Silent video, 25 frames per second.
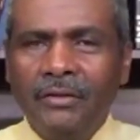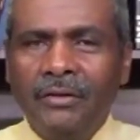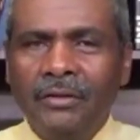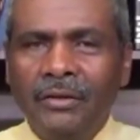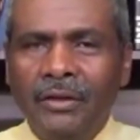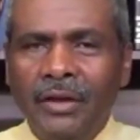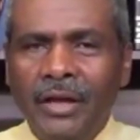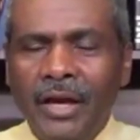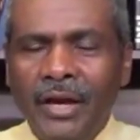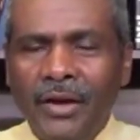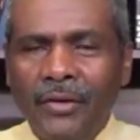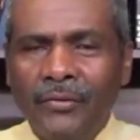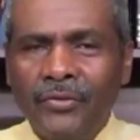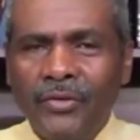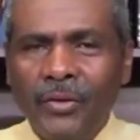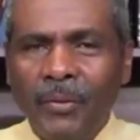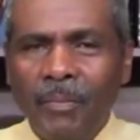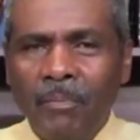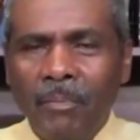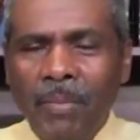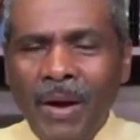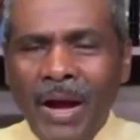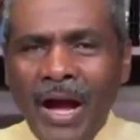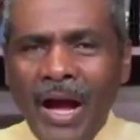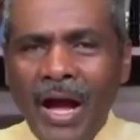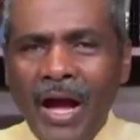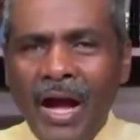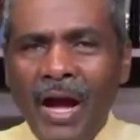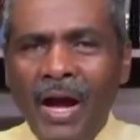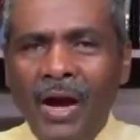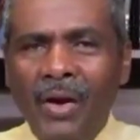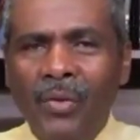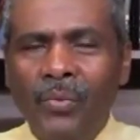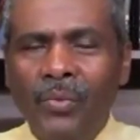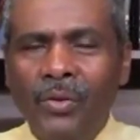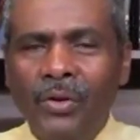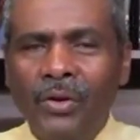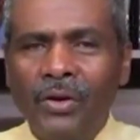have the
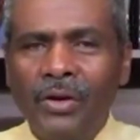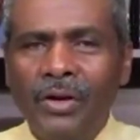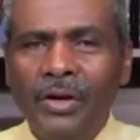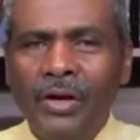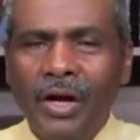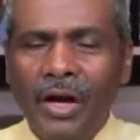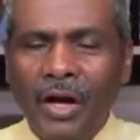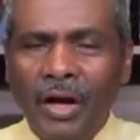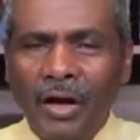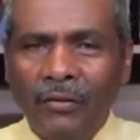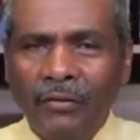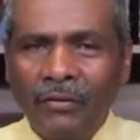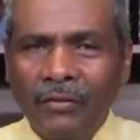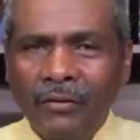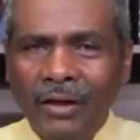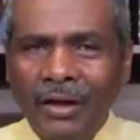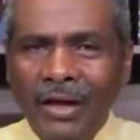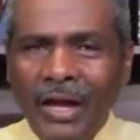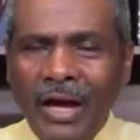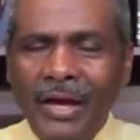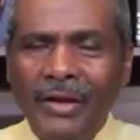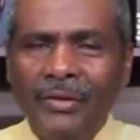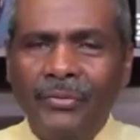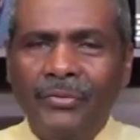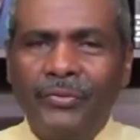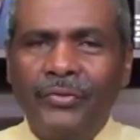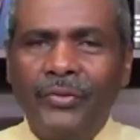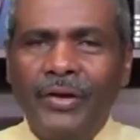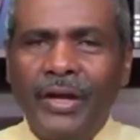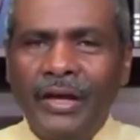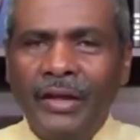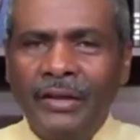power of life